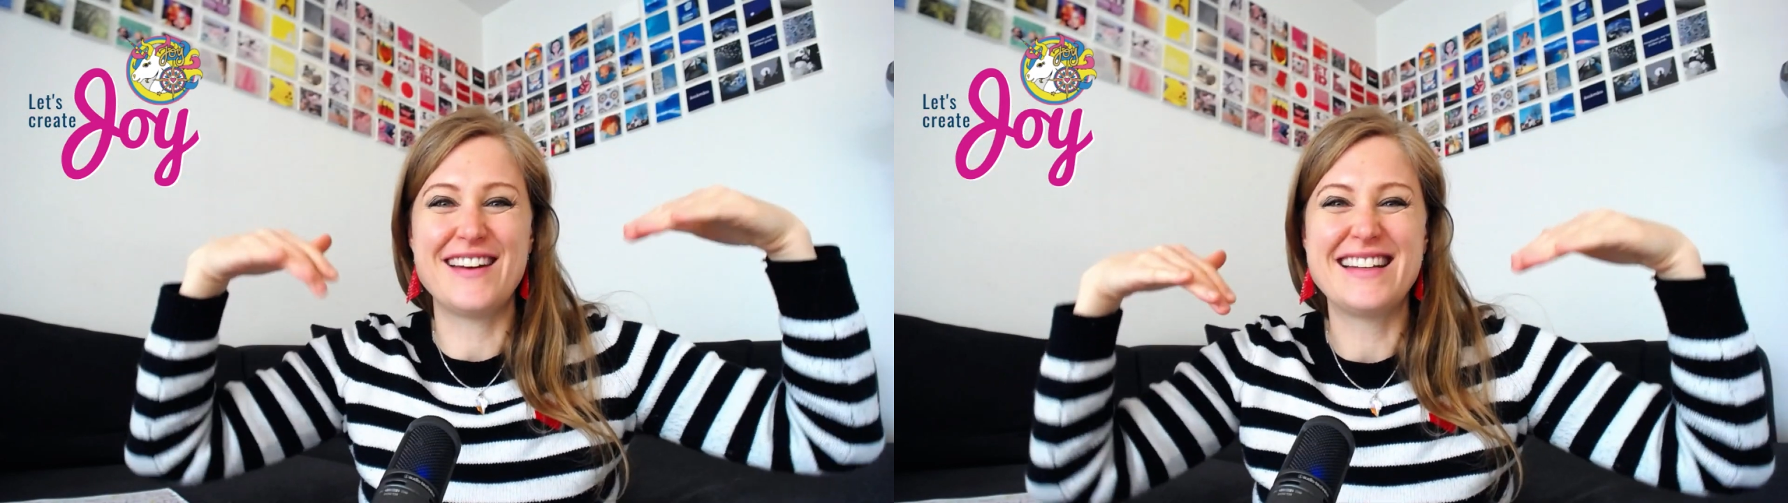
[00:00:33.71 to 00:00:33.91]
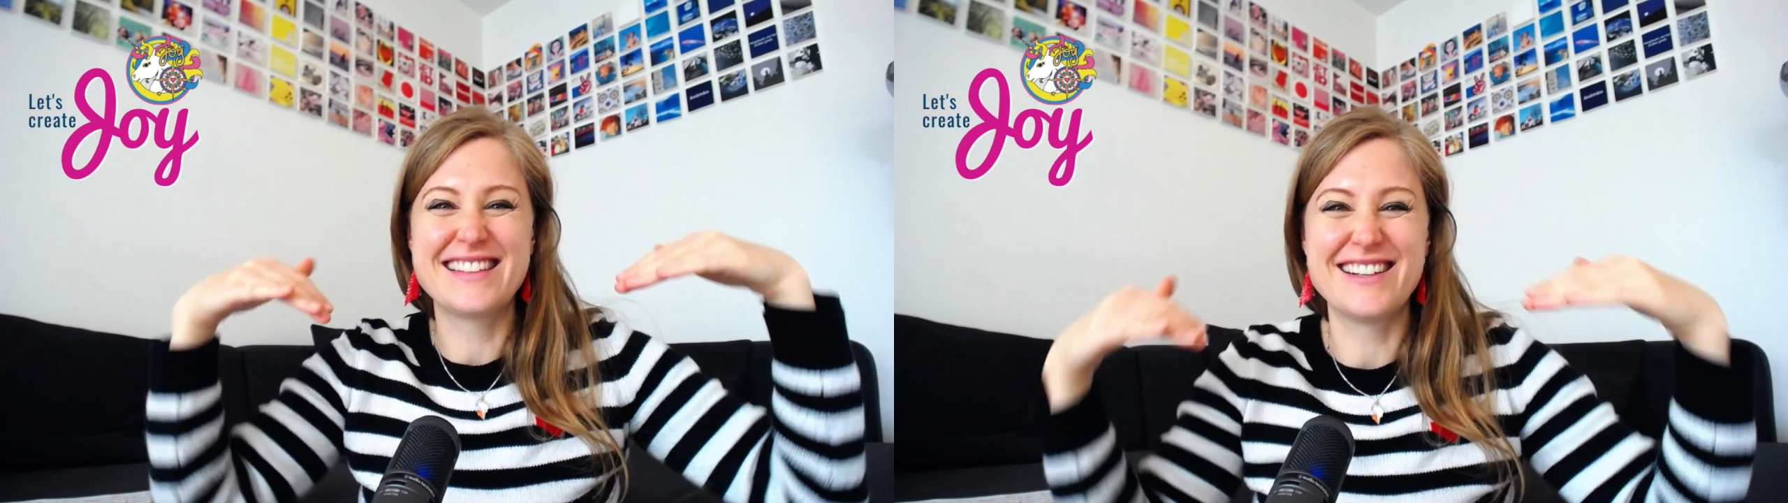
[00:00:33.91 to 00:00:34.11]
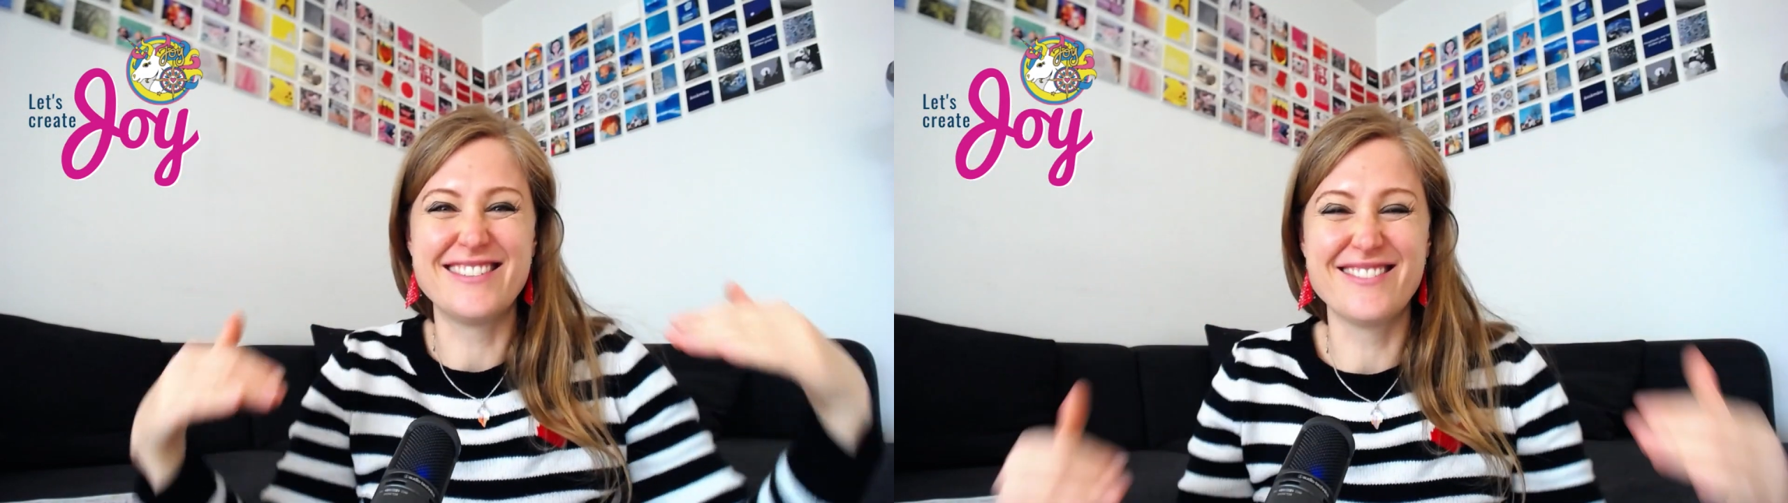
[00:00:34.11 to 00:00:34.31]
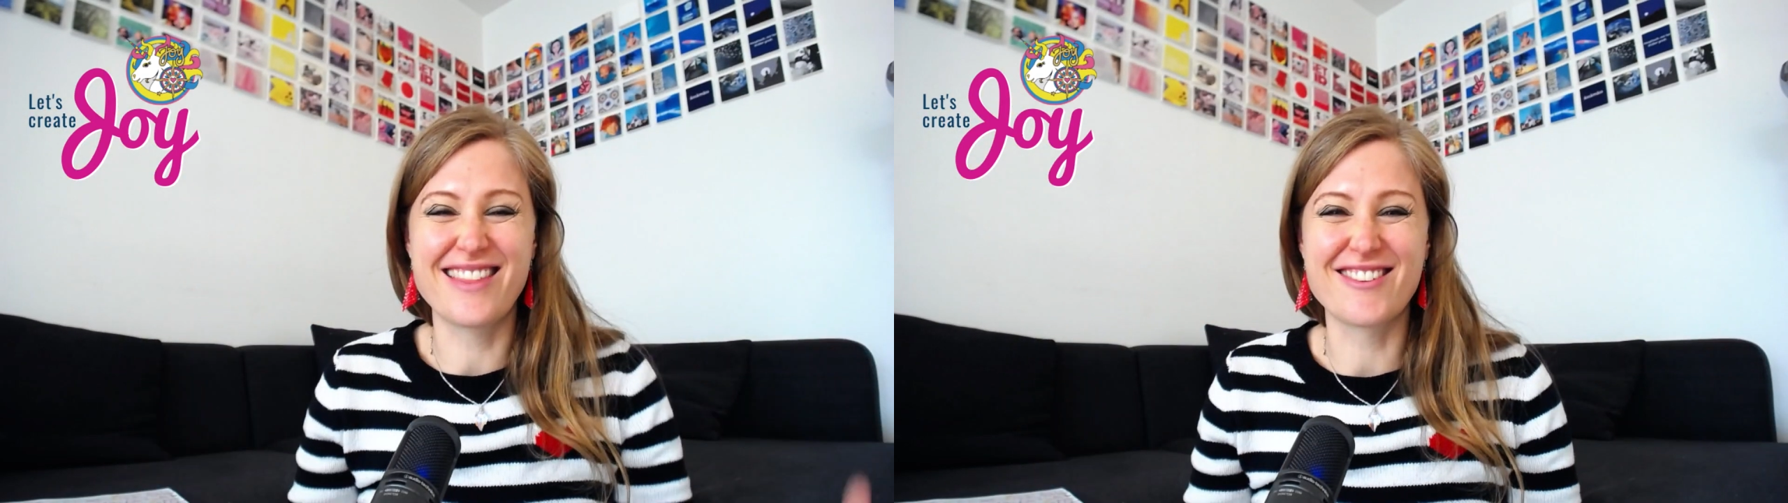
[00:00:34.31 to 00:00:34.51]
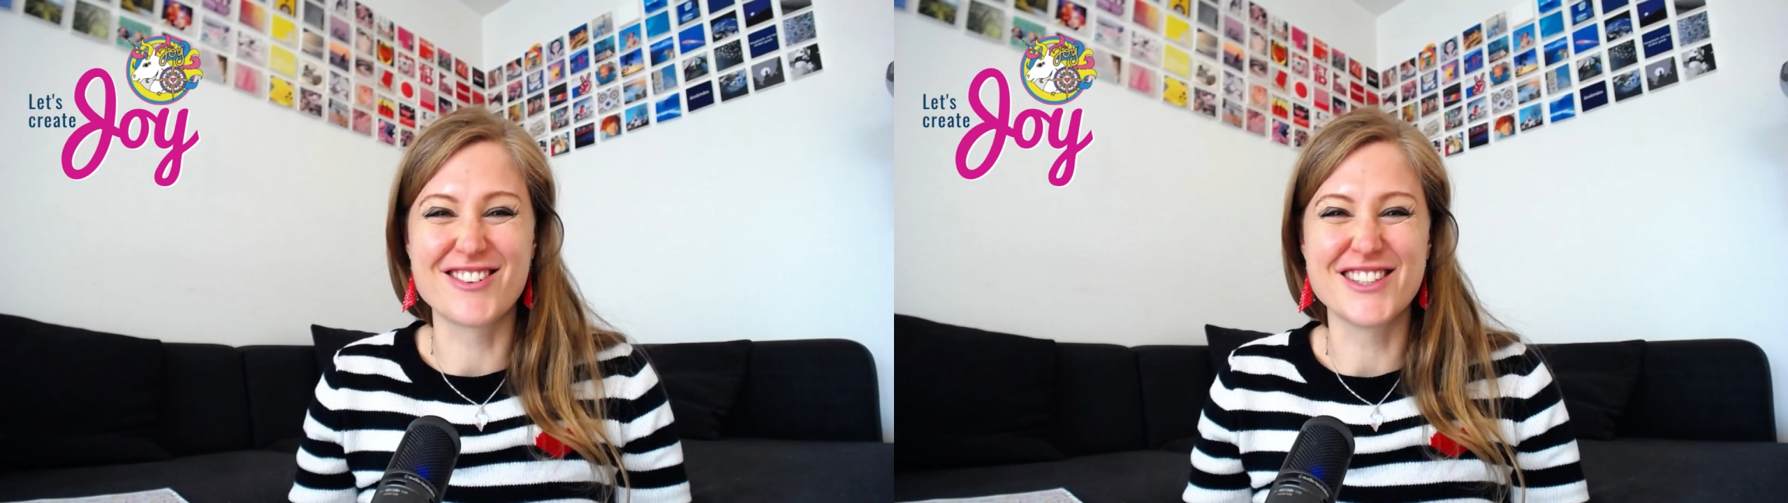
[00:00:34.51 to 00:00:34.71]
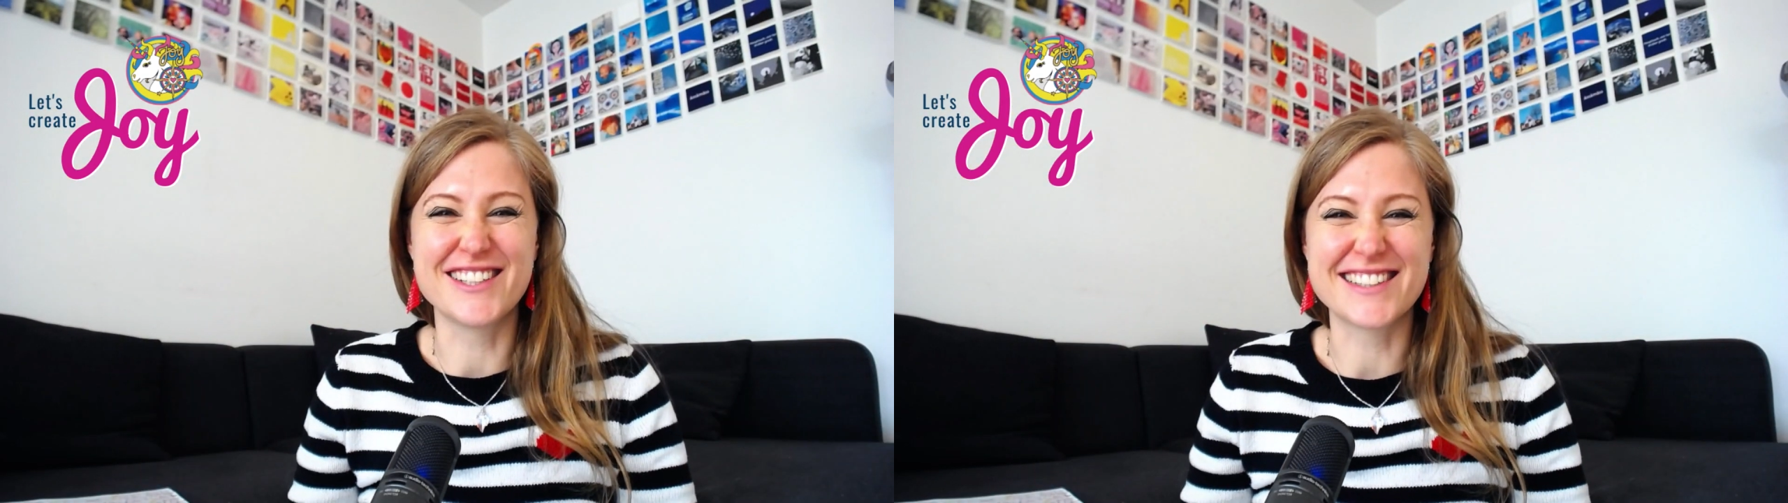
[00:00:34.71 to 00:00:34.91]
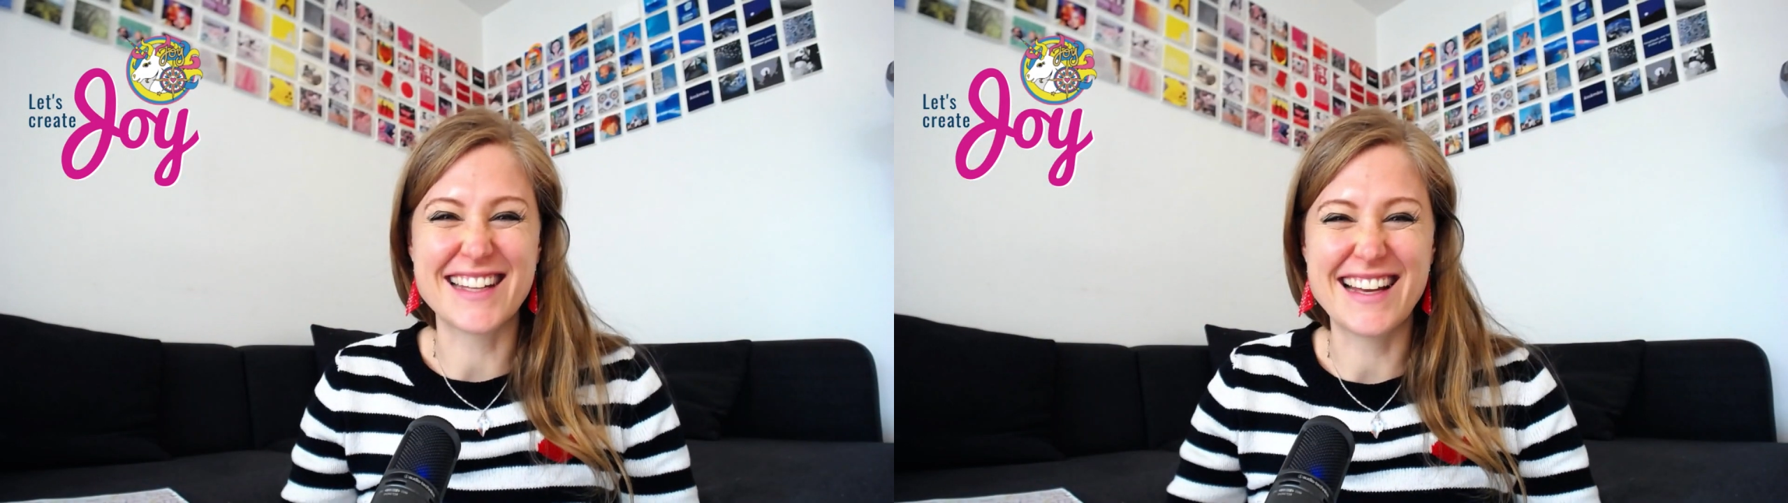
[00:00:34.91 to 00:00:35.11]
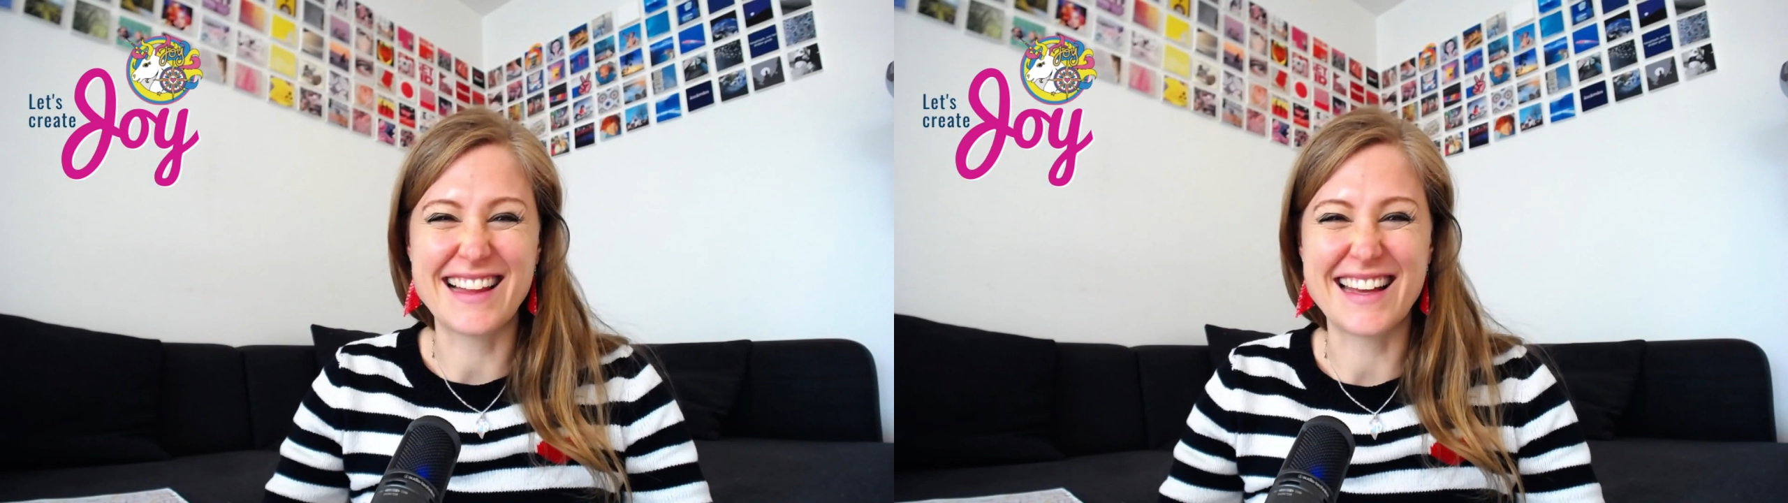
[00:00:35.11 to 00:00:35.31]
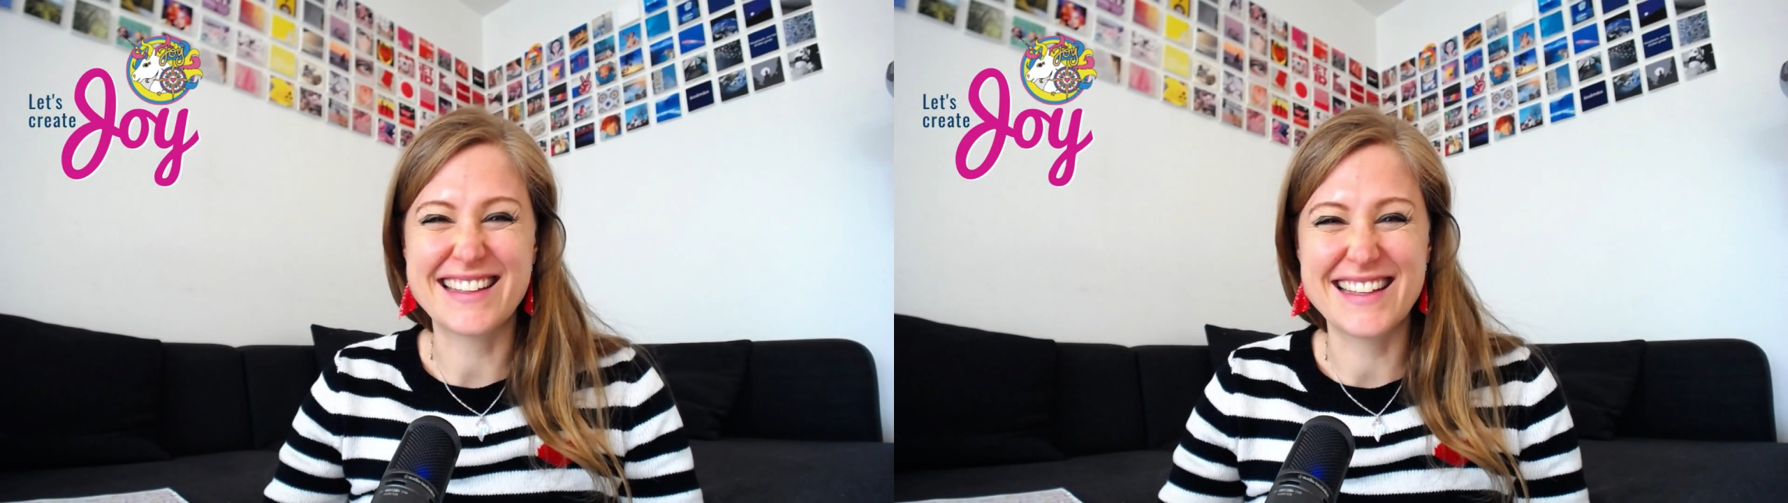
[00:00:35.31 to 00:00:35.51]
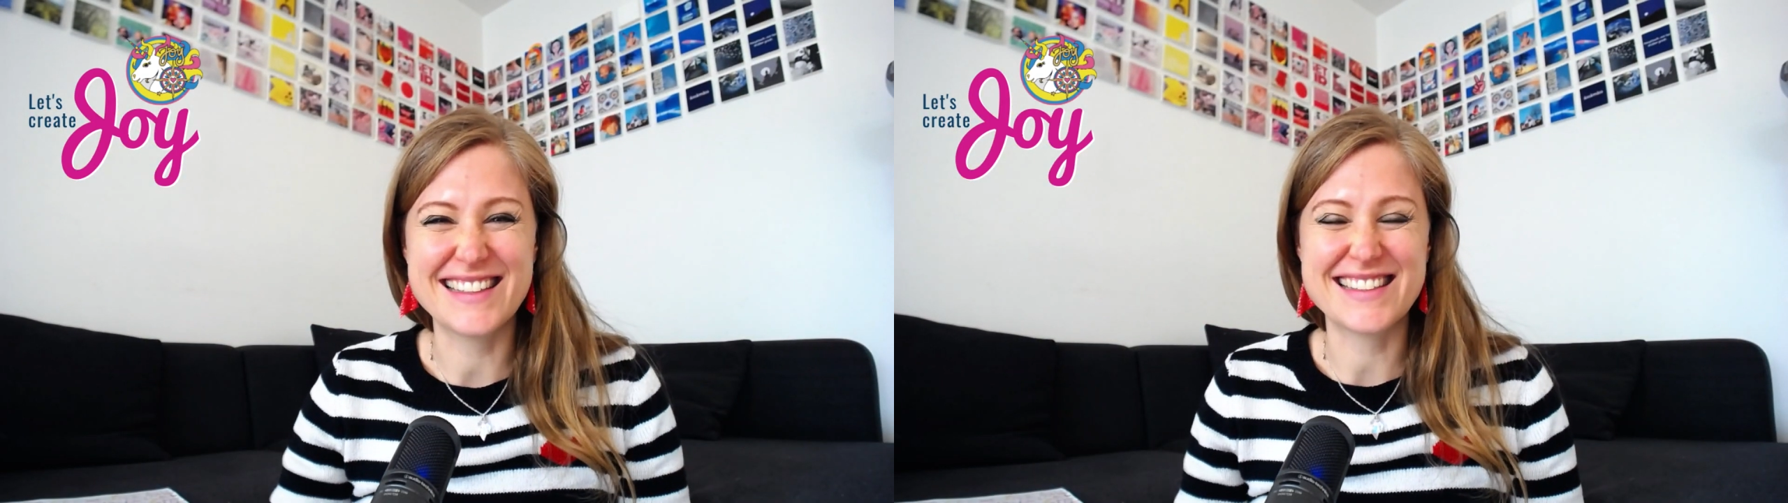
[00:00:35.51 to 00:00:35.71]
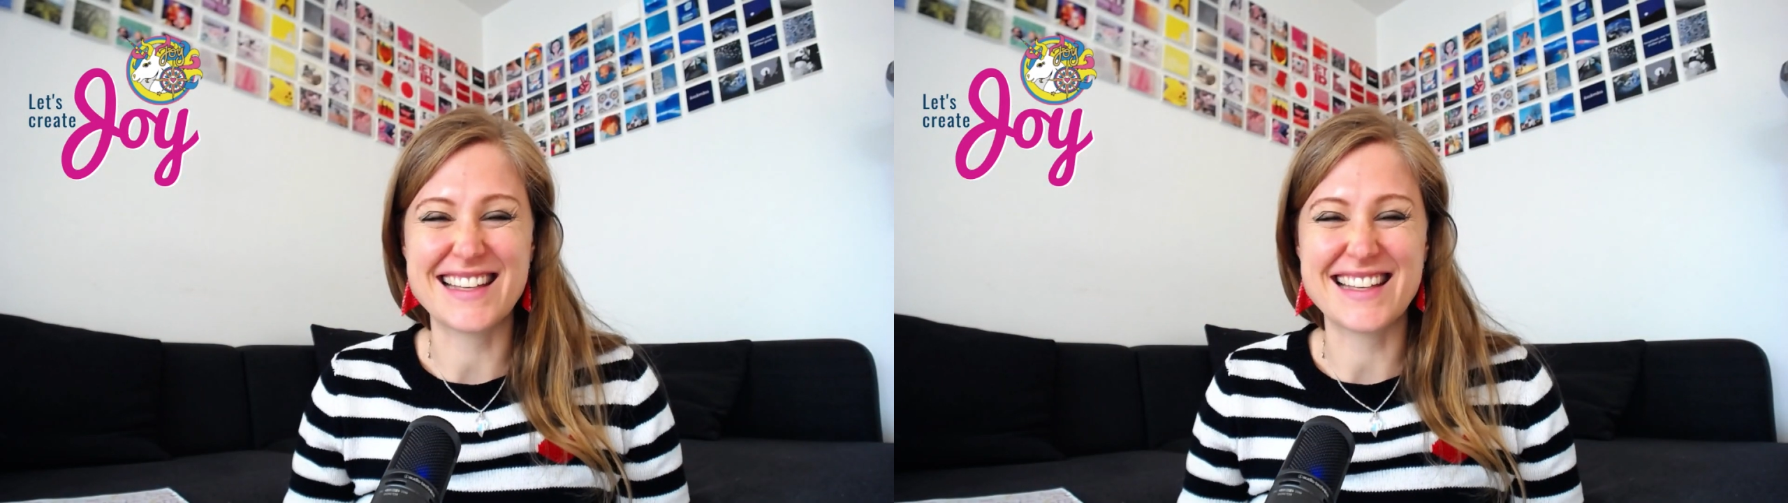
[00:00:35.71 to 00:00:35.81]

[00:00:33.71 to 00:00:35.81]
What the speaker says: and go through your day like this,